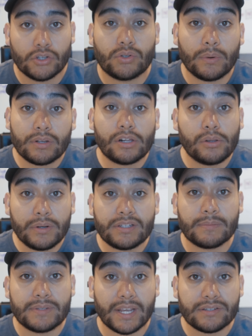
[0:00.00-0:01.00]
So including
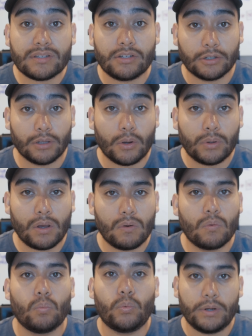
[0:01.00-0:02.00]
some text in your
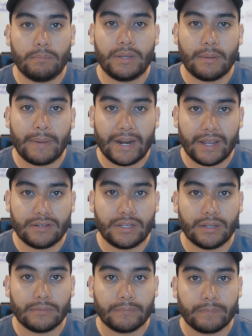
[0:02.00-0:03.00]
logo wouldn't be a bad idea.